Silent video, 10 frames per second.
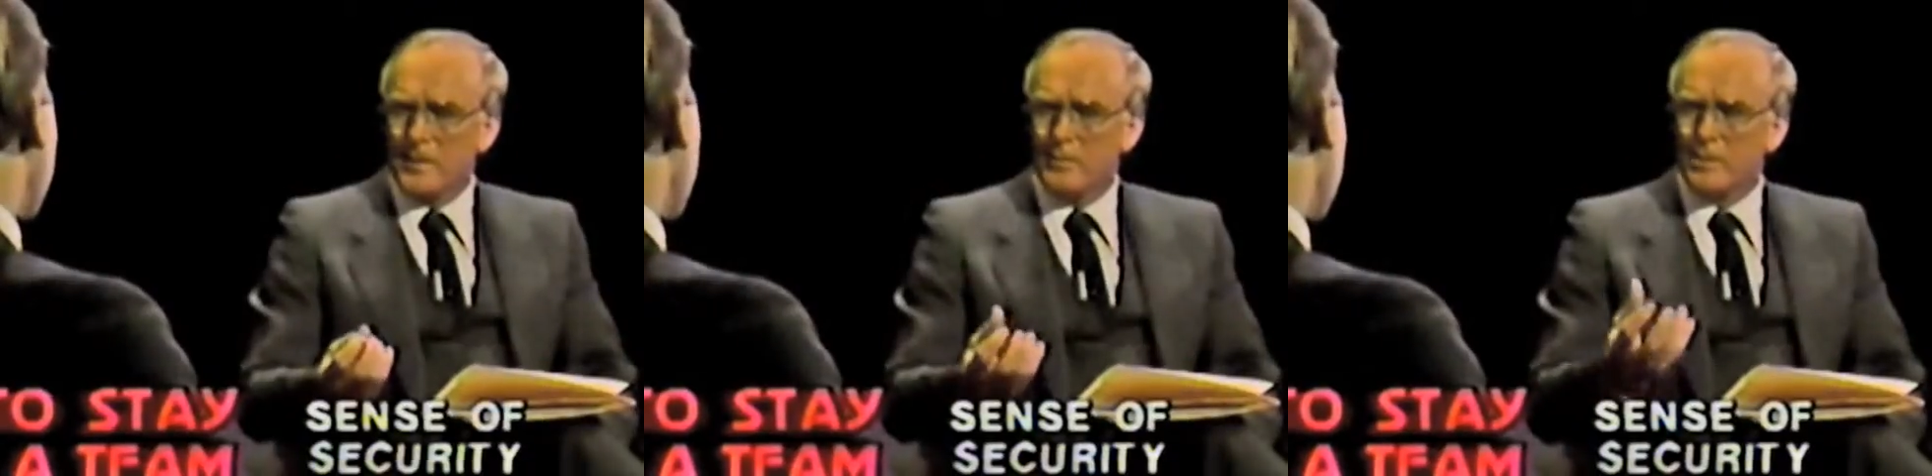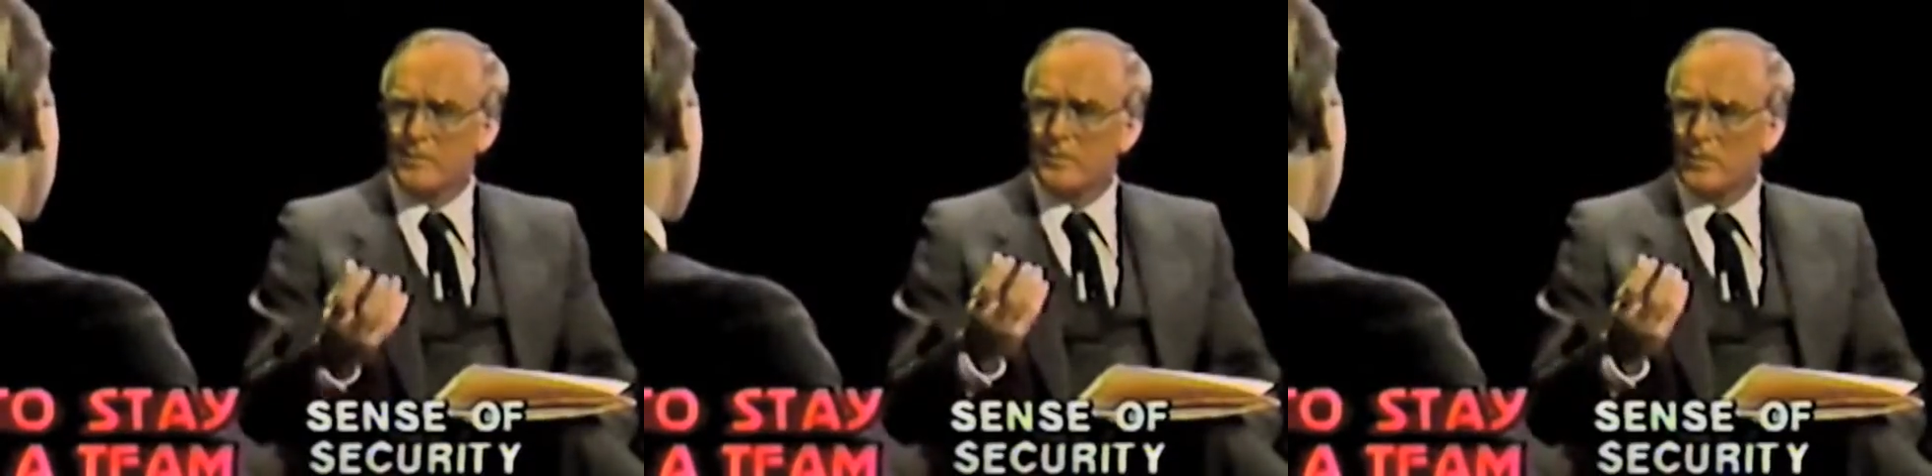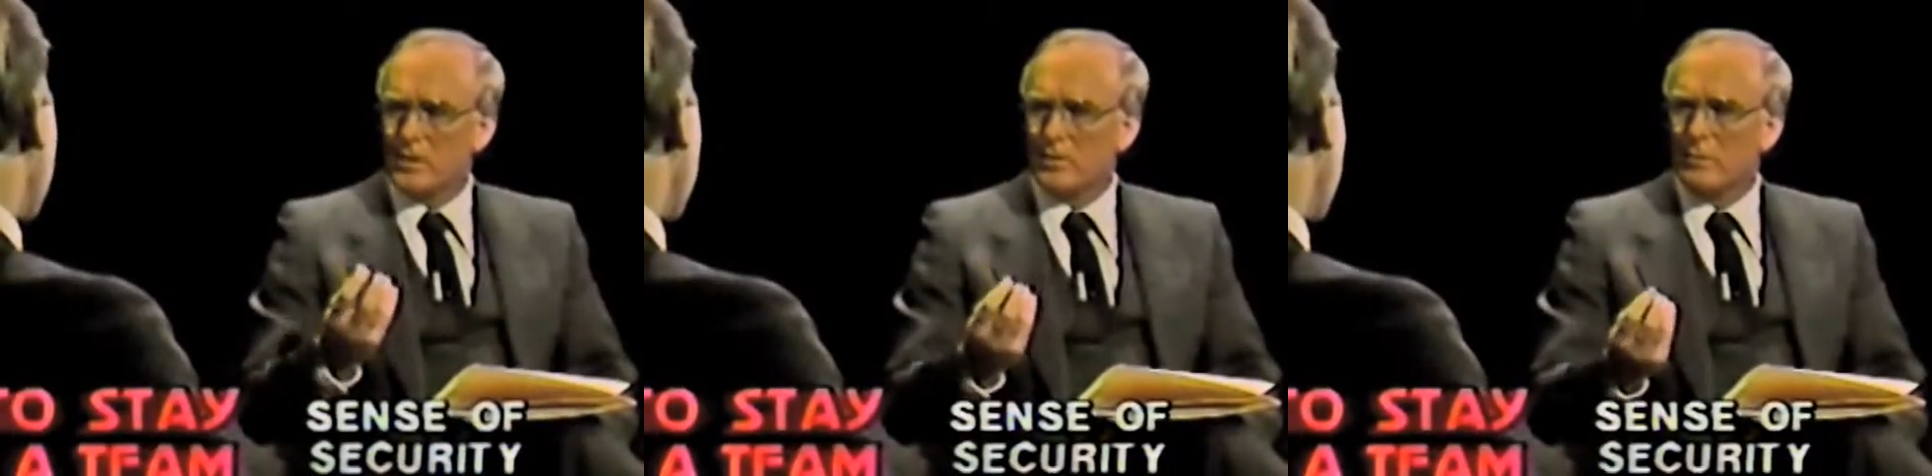He must
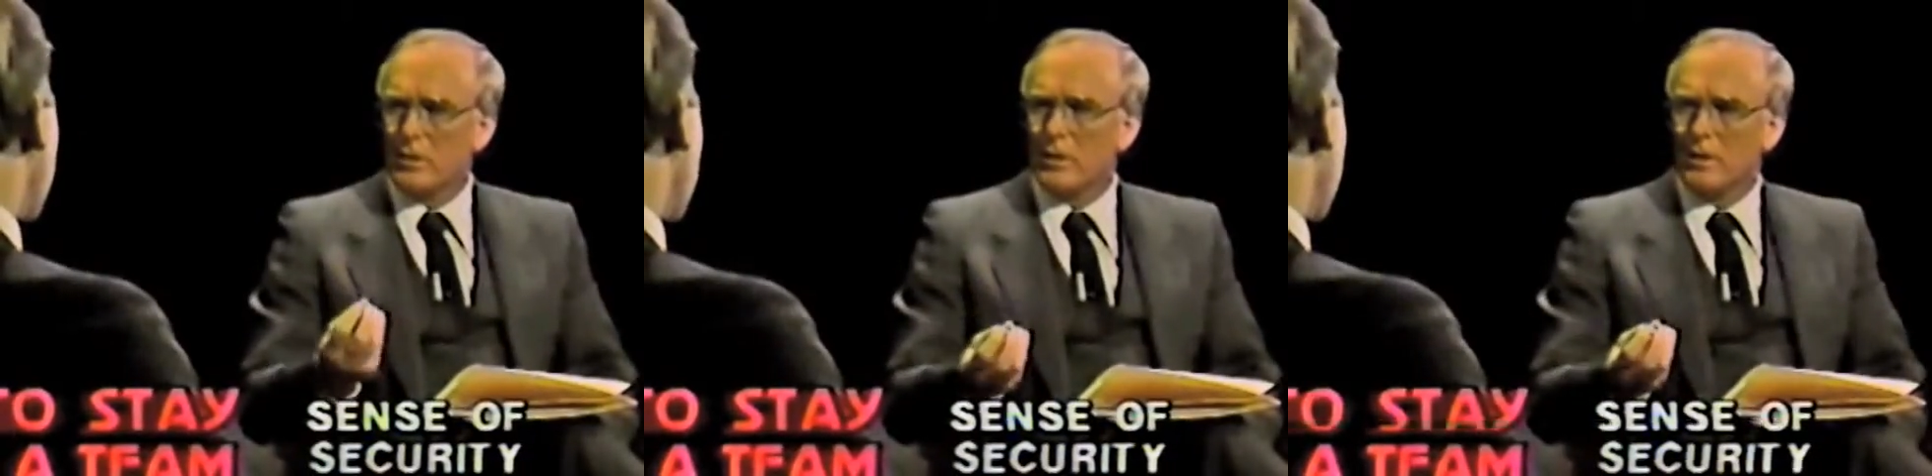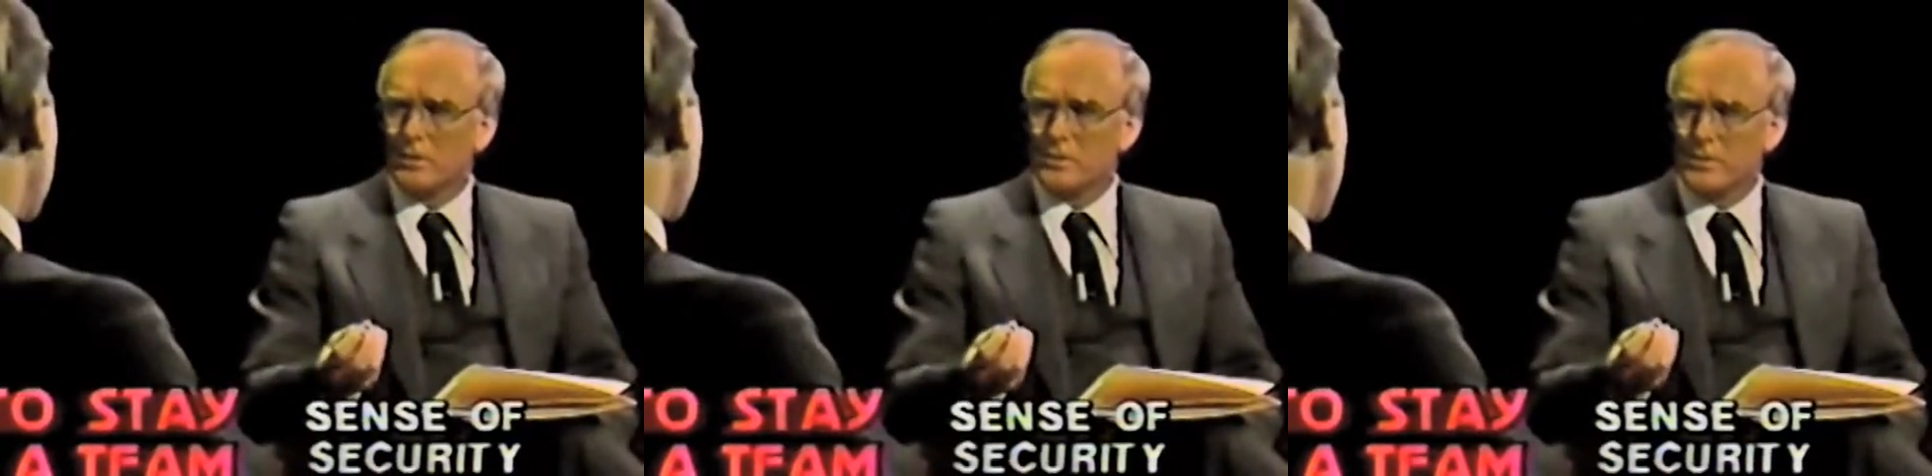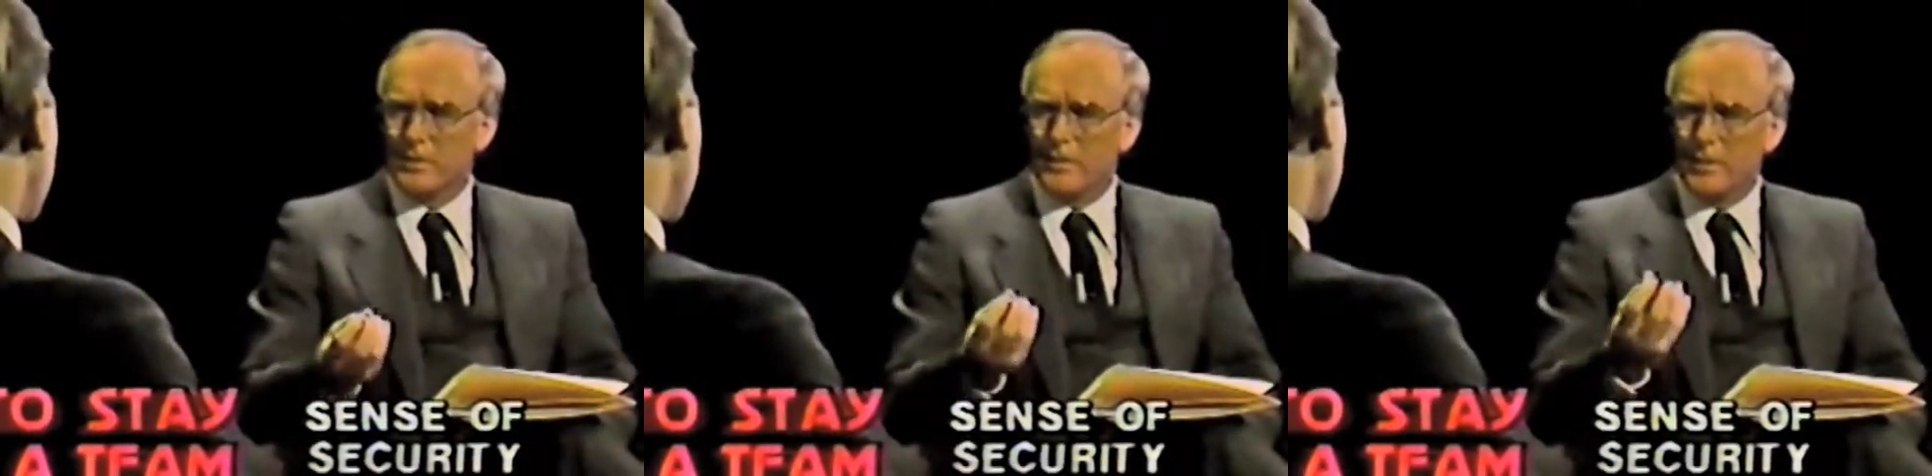feel that he belongs
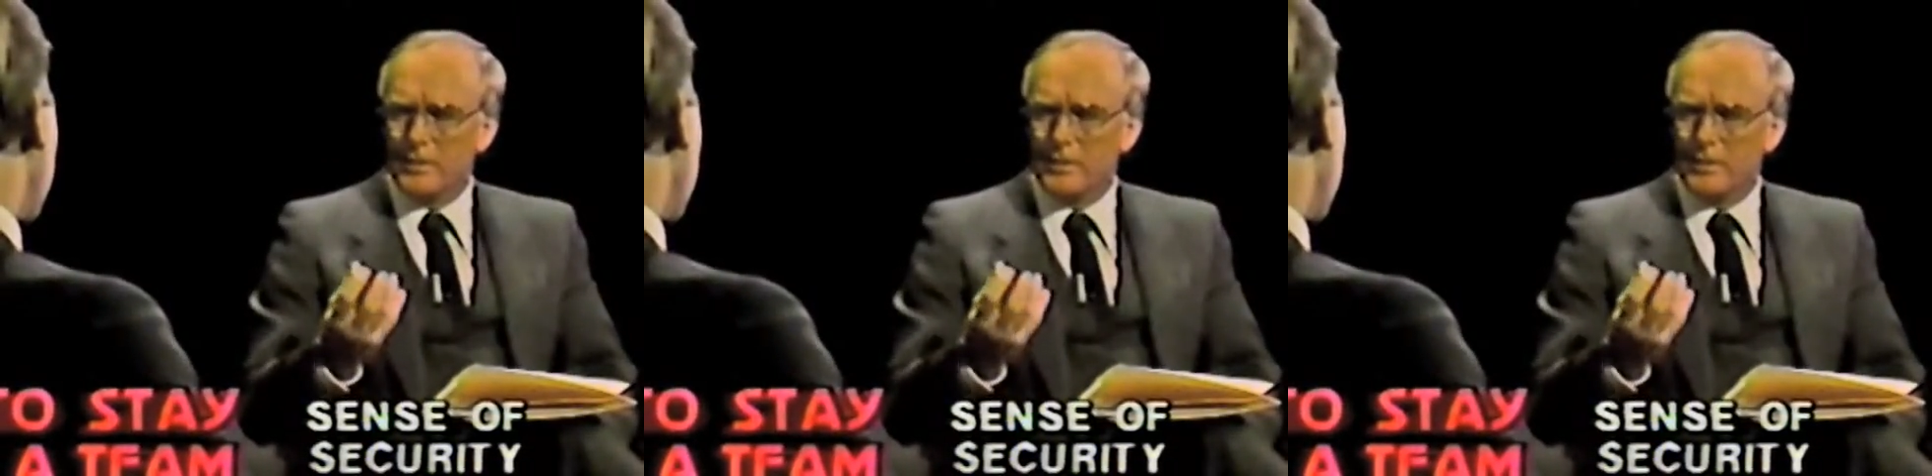there,